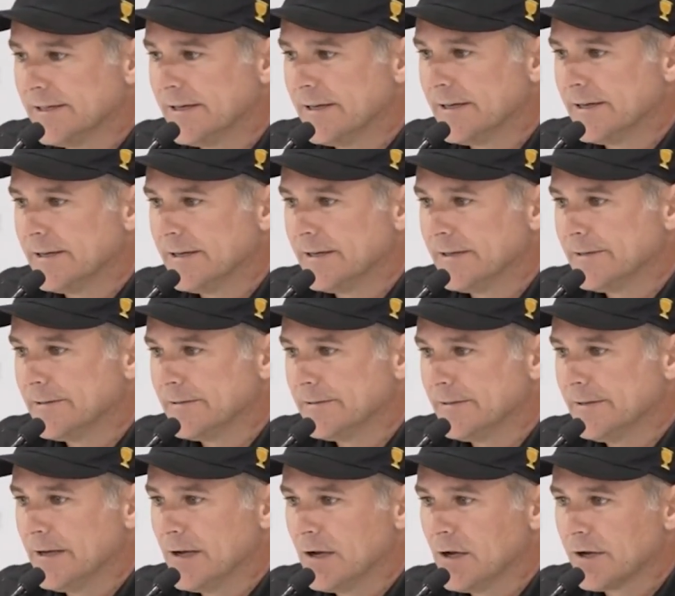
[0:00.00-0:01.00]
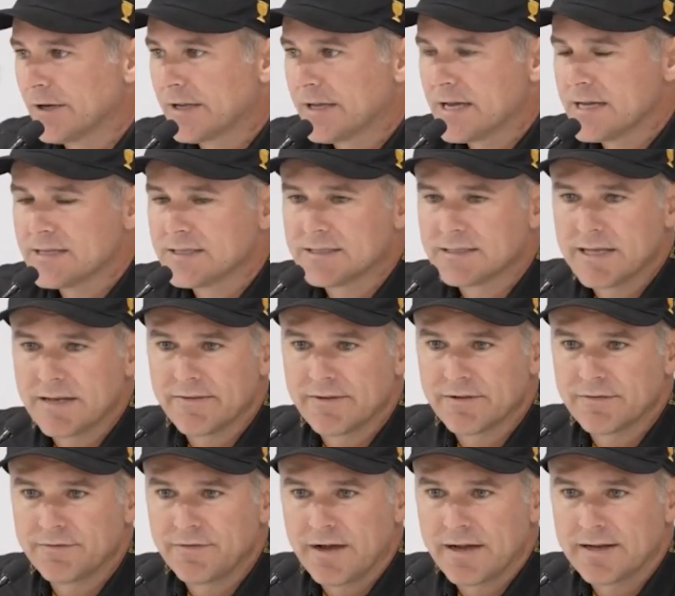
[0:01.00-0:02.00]
in a lot of cases
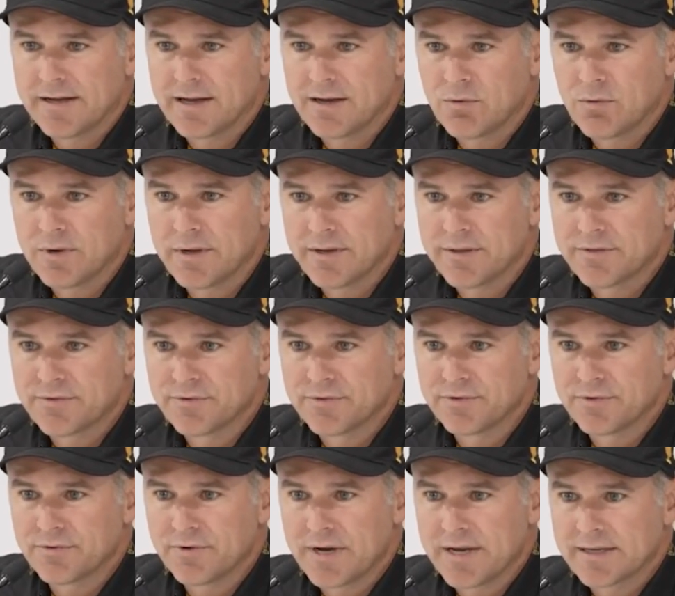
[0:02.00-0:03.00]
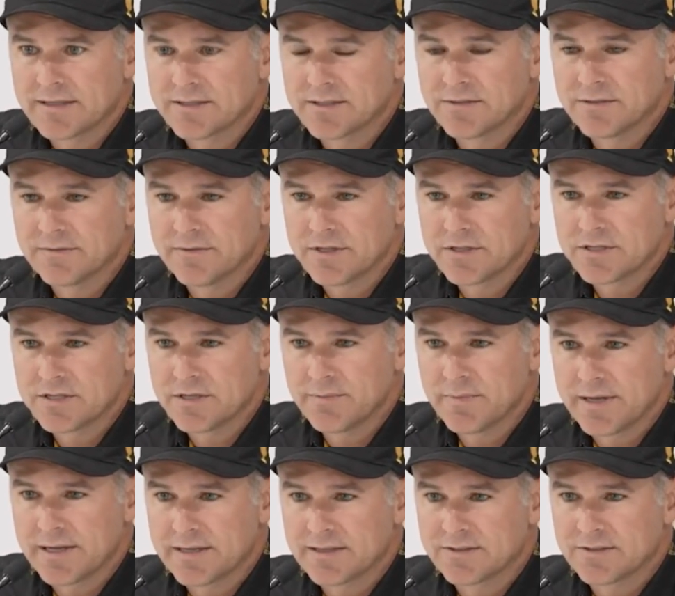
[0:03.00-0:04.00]
having to fight our way through the ranks to eventually
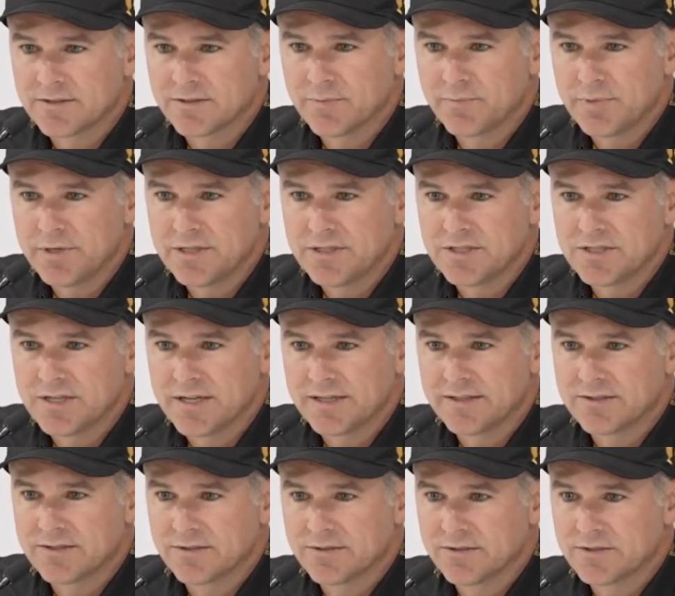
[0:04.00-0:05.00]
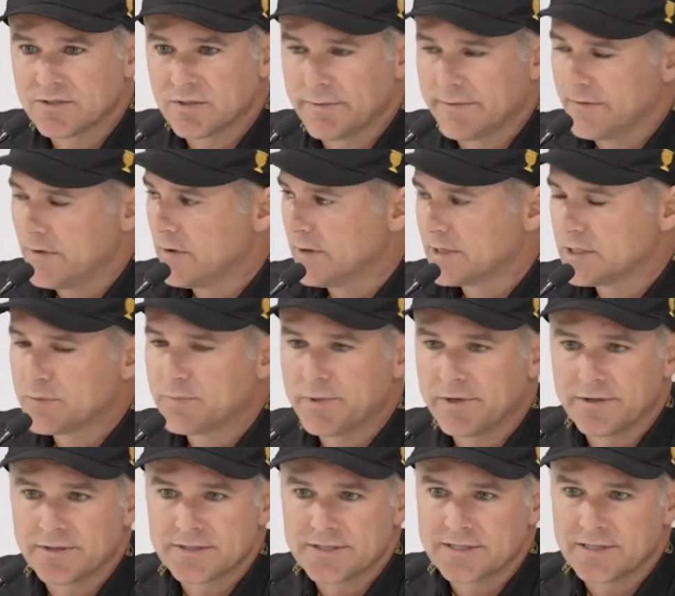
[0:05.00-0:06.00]
make it to the PGA Tour. So we've all
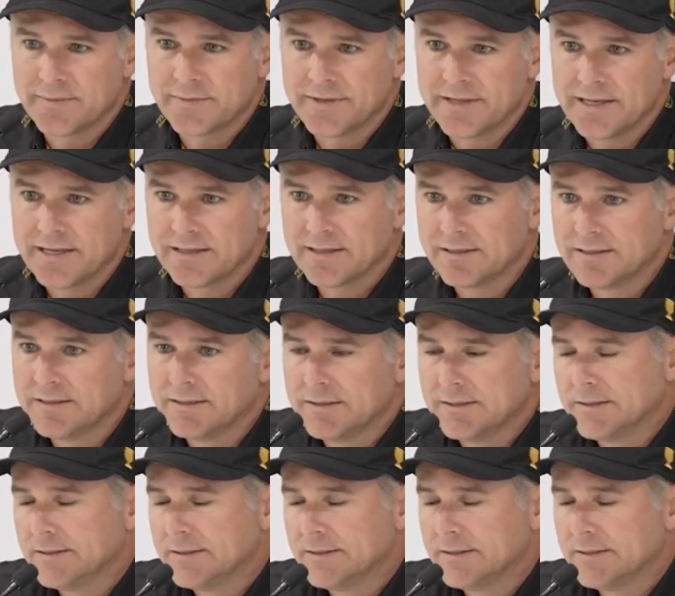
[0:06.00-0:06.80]
experienced some of that.